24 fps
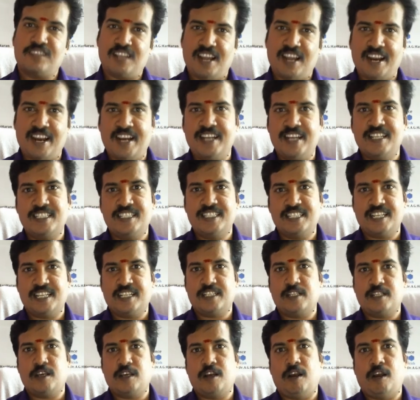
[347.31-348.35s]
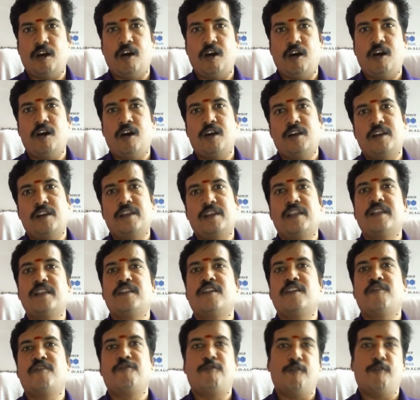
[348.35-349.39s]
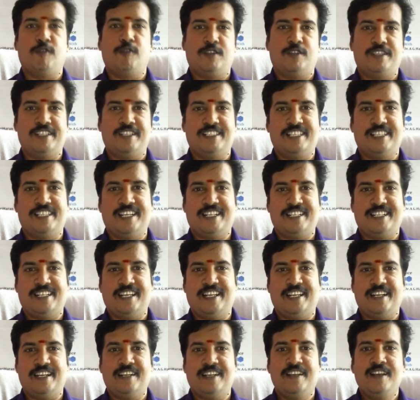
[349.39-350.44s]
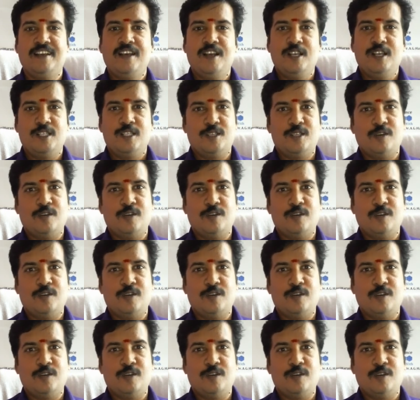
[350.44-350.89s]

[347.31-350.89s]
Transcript: third sector or in the fourth sector. So